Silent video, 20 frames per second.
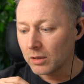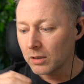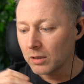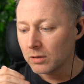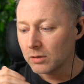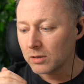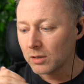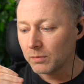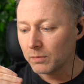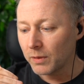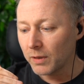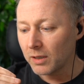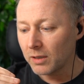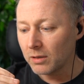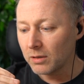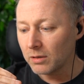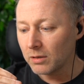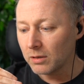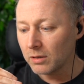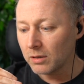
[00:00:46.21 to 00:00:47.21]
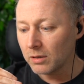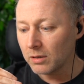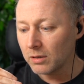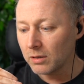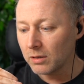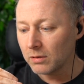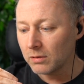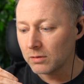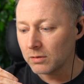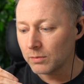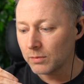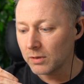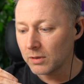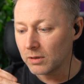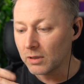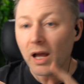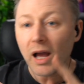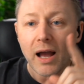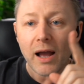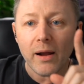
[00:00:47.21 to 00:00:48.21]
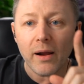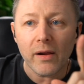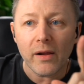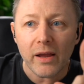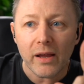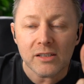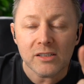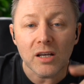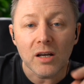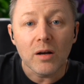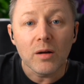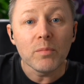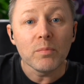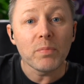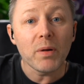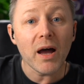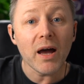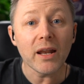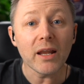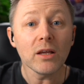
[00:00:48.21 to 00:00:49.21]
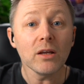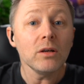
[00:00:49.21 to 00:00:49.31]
Somebody loves me. Somebody